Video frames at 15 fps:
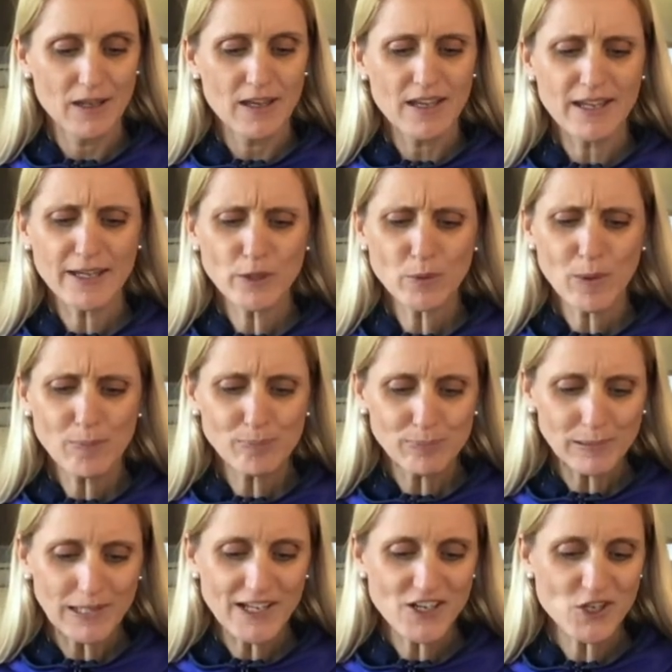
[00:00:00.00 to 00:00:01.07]
He will
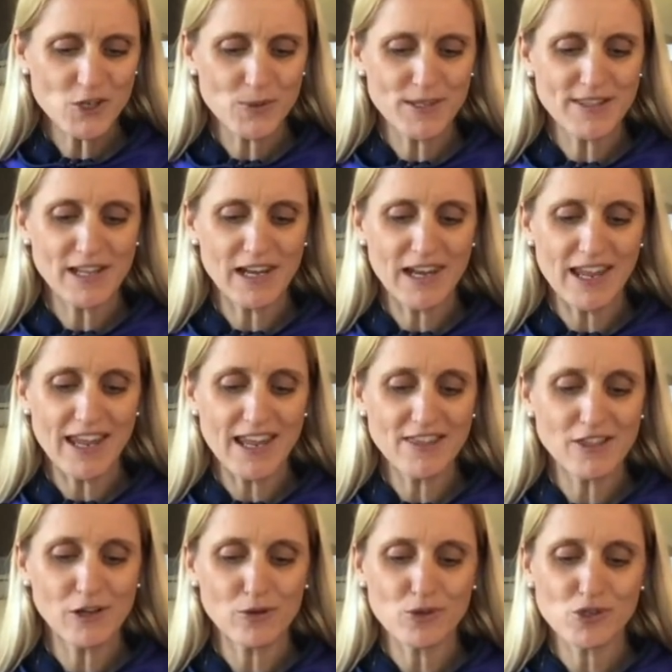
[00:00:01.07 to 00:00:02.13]
bless you in the land
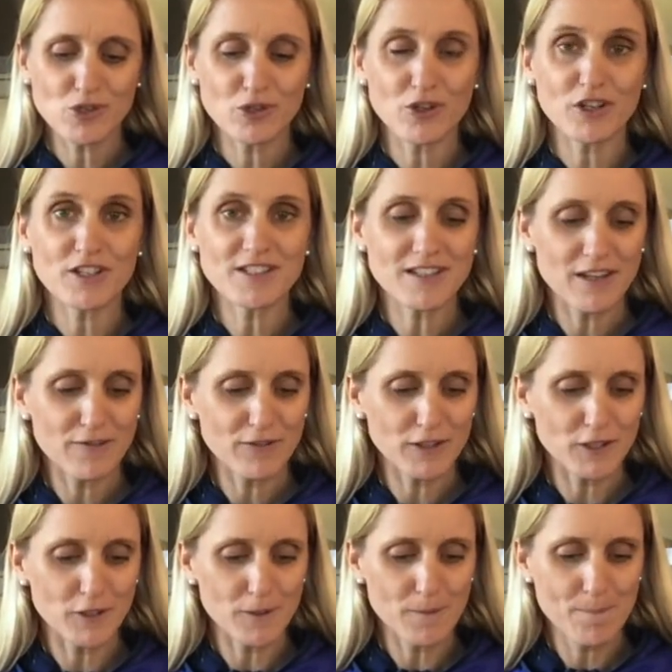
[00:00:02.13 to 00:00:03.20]
the Lord your God is giving
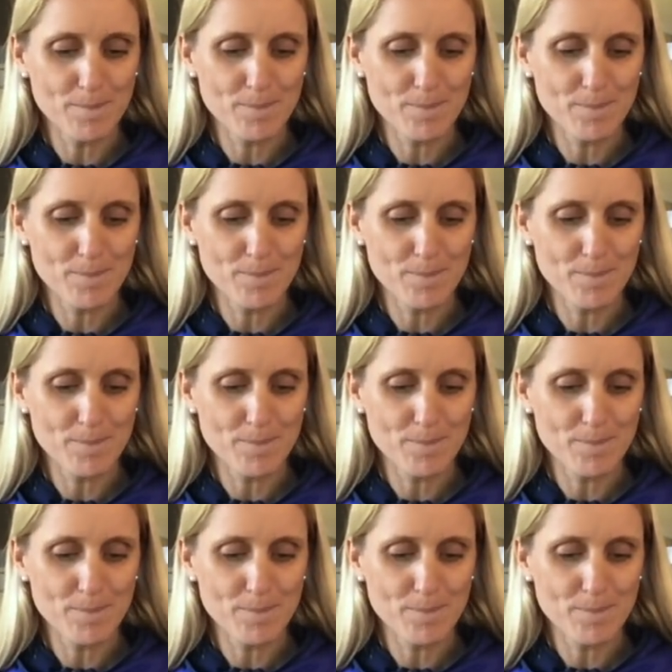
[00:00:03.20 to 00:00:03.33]
you.